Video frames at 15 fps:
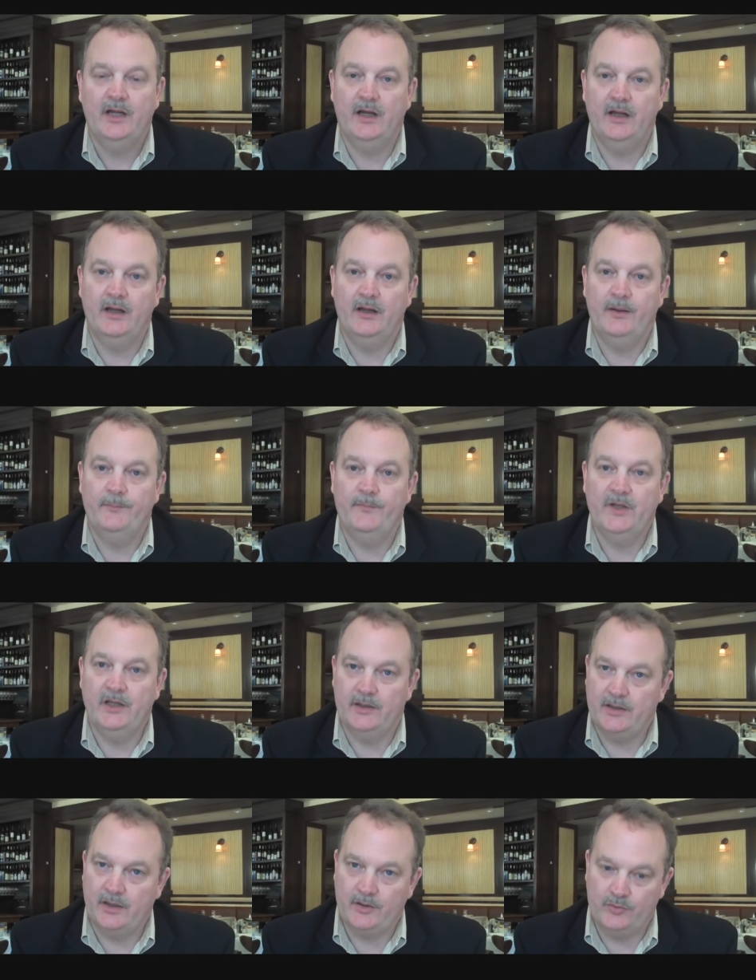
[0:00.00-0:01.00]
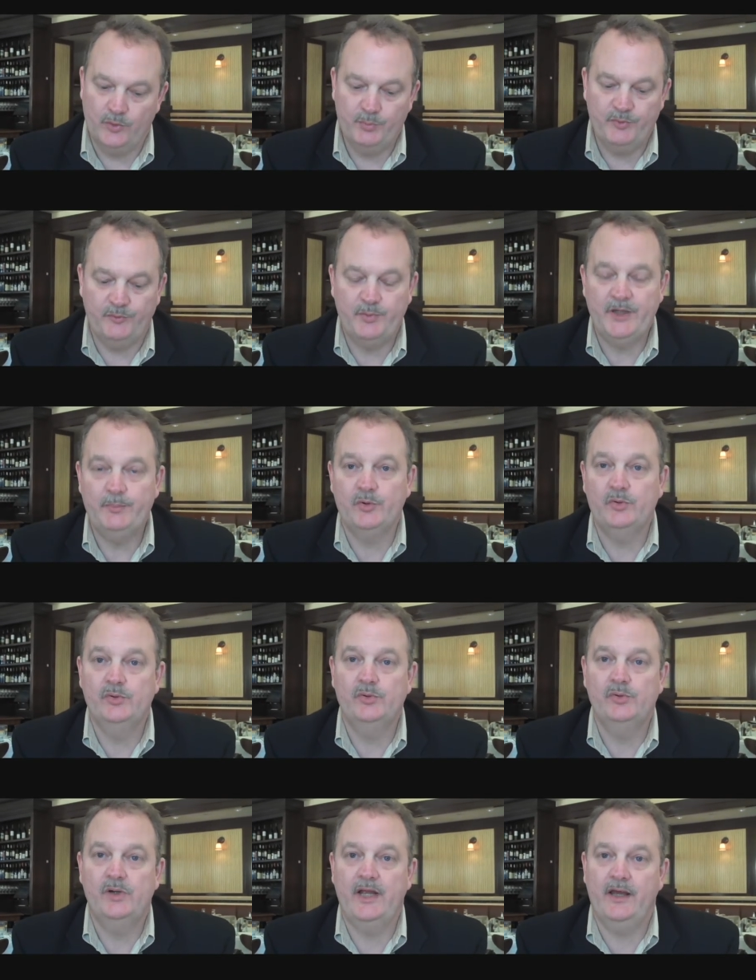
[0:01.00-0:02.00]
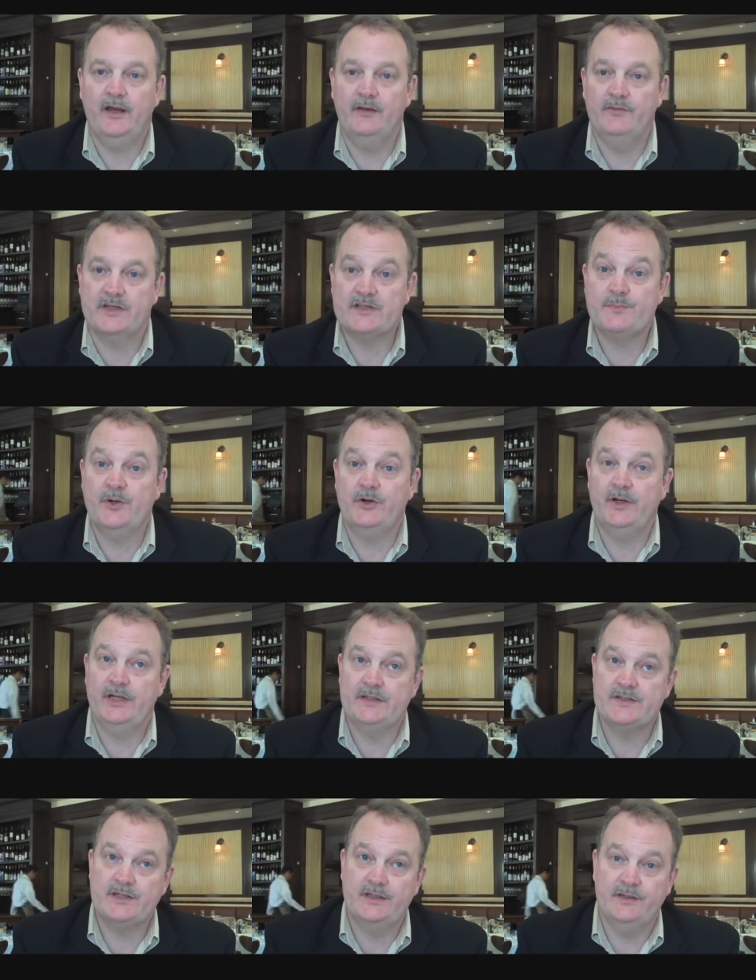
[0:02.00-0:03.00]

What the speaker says: a group of people who have experience